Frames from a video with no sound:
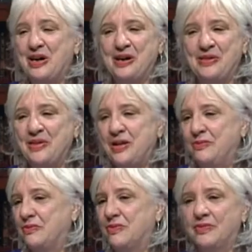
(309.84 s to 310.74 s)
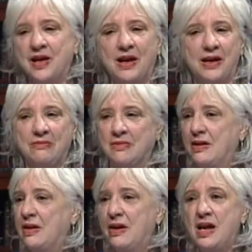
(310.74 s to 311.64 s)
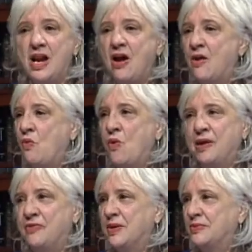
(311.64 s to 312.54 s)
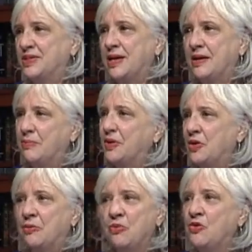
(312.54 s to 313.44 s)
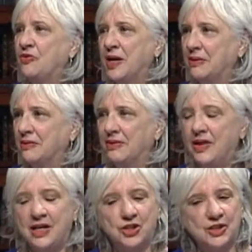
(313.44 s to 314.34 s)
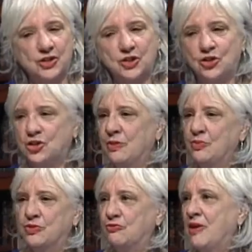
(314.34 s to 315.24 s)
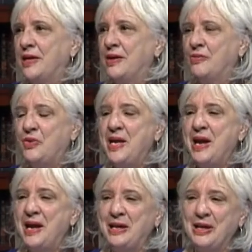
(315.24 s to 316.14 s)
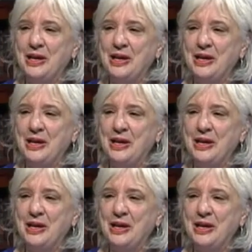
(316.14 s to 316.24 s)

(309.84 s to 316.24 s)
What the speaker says: They not one of them said, but they're moving. they just jumped right in. We had